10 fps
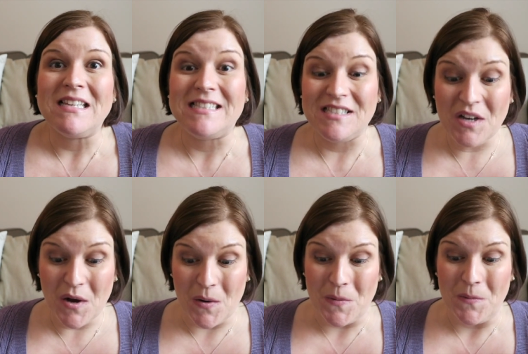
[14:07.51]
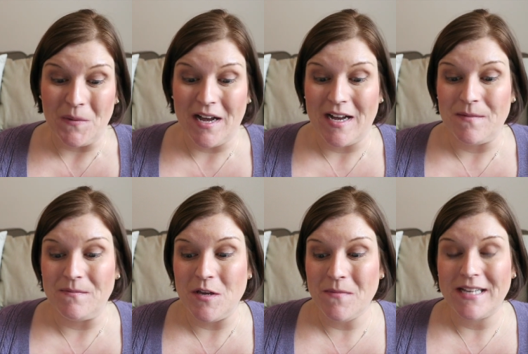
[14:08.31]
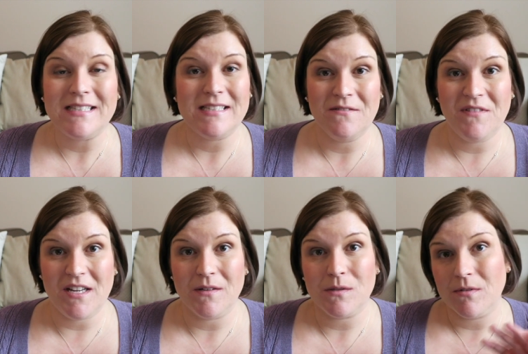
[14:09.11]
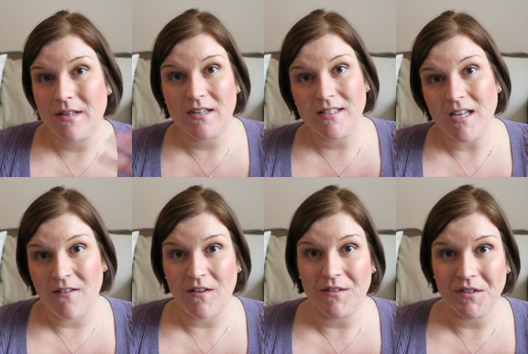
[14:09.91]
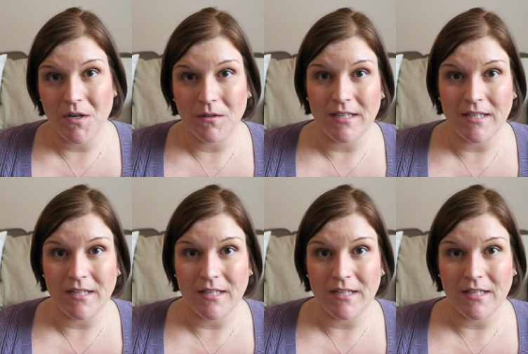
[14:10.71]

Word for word: So you may see some videos where they're just off on their own,